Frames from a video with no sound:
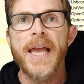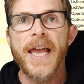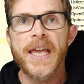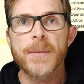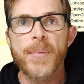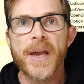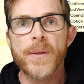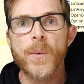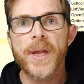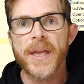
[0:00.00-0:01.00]
And by
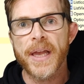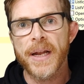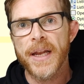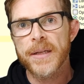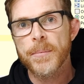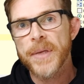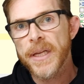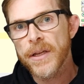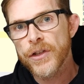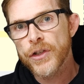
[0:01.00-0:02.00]
the way, let
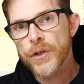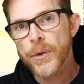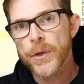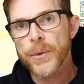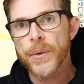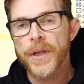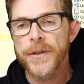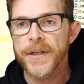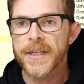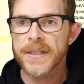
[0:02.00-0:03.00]
me show you,
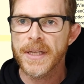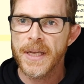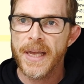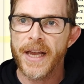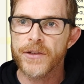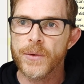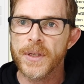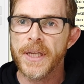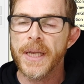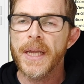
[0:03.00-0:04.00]
you can
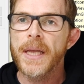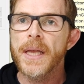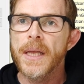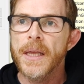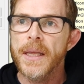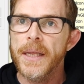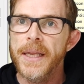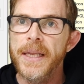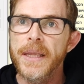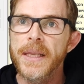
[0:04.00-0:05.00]
actually,
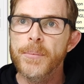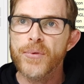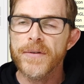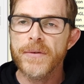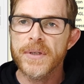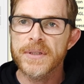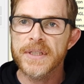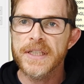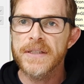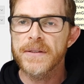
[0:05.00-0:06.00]
in the
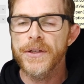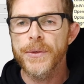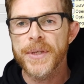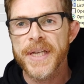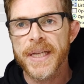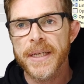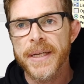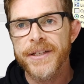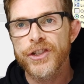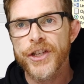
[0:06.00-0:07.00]
preferences, you can
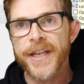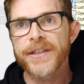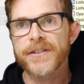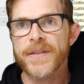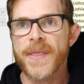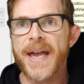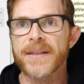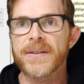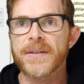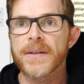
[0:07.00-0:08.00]
change
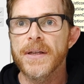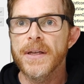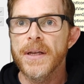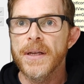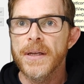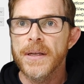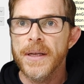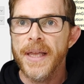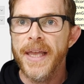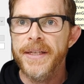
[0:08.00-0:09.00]
that.
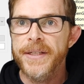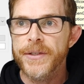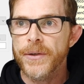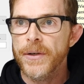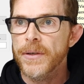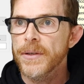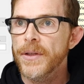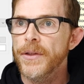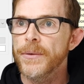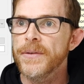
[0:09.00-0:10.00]
Editor,
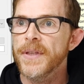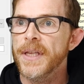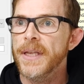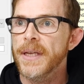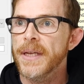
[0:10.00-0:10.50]
you see,